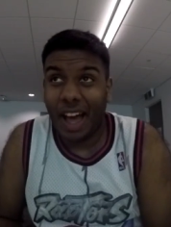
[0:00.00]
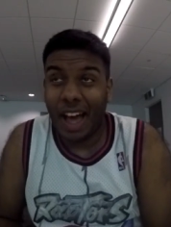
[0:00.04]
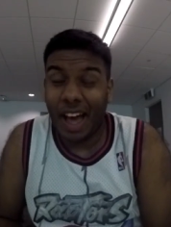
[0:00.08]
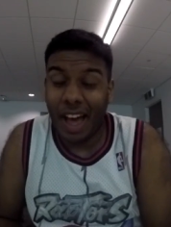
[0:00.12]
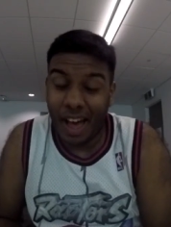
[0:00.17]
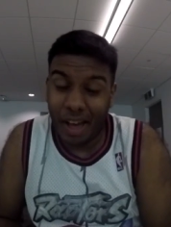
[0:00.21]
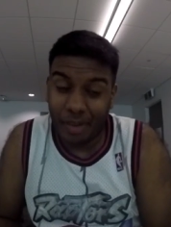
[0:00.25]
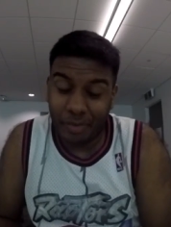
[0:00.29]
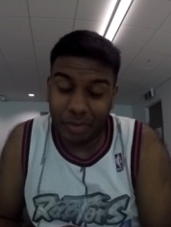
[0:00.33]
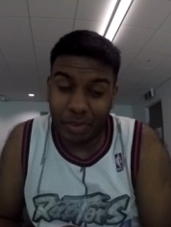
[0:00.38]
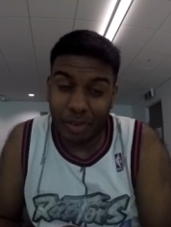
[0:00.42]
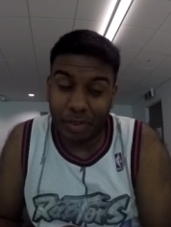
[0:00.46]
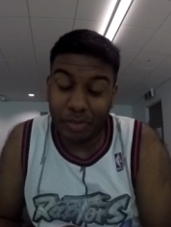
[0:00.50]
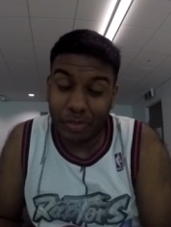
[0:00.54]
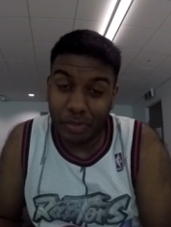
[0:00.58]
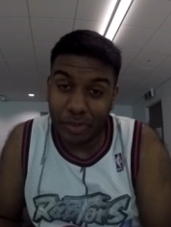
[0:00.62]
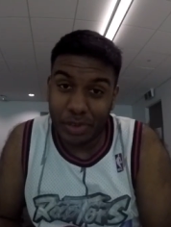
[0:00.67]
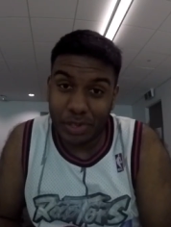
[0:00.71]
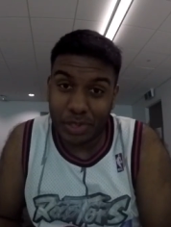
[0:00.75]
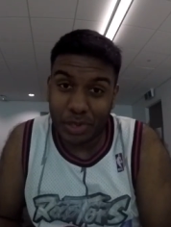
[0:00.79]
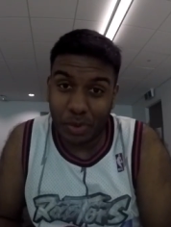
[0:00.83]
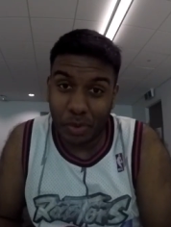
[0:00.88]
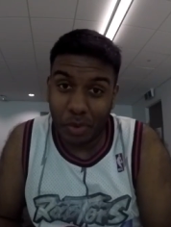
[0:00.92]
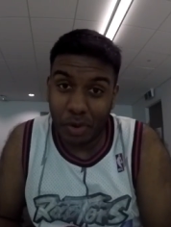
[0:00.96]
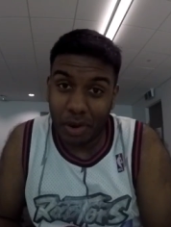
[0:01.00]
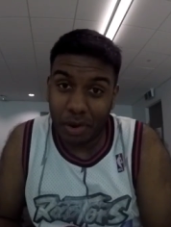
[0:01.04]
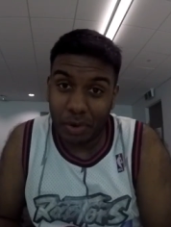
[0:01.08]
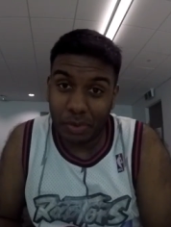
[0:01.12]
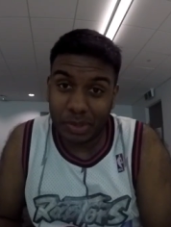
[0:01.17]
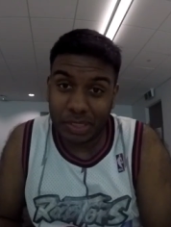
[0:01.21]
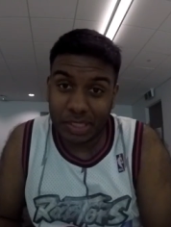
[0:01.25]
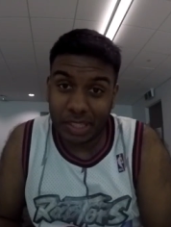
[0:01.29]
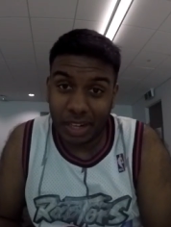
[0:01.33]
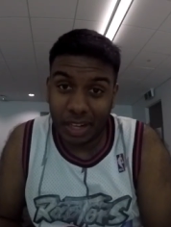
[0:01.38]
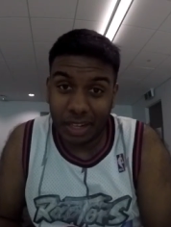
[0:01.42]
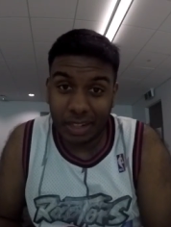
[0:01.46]
after the first quarter,
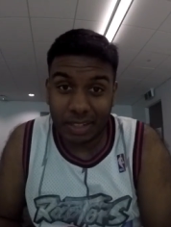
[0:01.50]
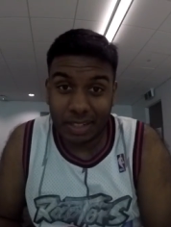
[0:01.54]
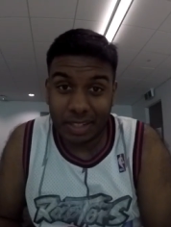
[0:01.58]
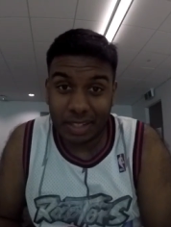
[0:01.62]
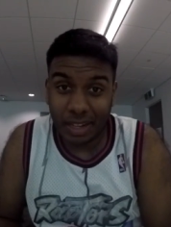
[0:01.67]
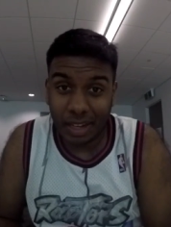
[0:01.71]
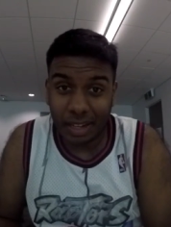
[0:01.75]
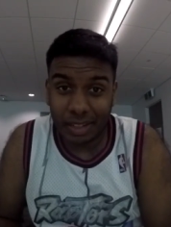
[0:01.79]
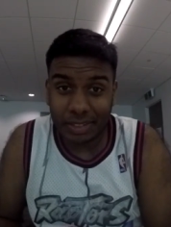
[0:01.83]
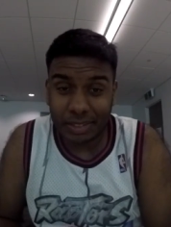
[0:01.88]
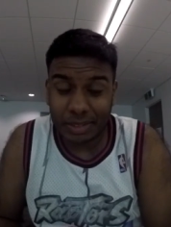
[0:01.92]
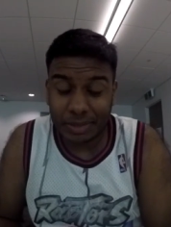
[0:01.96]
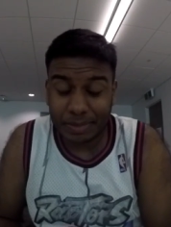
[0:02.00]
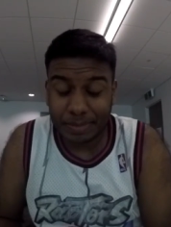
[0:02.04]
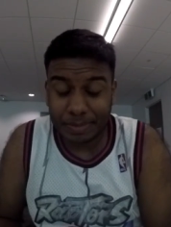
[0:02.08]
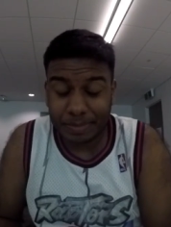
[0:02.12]
which kind of sucked.